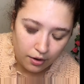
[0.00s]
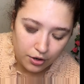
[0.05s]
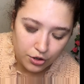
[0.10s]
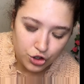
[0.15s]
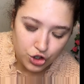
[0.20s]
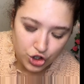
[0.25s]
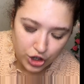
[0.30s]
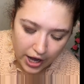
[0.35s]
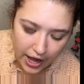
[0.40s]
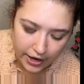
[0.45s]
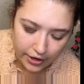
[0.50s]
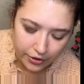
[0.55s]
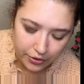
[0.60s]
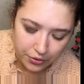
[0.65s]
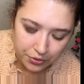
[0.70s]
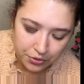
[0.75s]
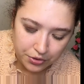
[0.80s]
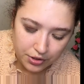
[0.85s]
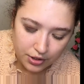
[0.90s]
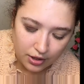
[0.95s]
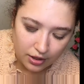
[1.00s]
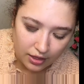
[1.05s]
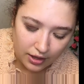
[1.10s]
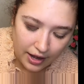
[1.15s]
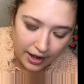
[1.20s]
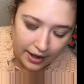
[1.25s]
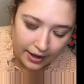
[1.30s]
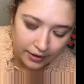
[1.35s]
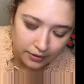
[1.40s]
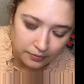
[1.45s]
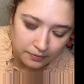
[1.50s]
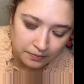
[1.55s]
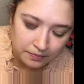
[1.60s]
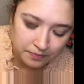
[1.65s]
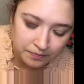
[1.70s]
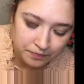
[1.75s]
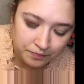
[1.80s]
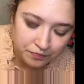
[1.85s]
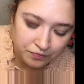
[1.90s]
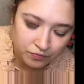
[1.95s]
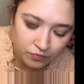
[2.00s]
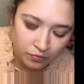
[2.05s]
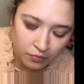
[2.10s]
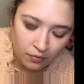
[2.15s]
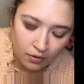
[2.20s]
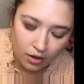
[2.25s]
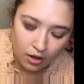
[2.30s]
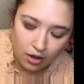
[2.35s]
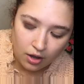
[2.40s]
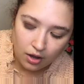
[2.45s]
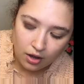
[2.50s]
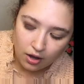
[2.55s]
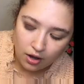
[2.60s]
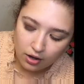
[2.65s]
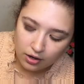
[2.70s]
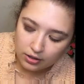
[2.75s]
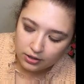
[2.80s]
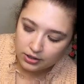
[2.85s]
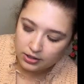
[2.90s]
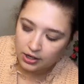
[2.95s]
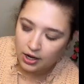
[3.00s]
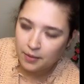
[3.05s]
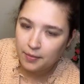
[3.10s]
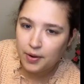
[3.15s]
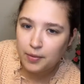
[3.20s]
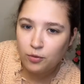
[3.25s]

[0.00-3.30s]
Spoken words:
shadows that some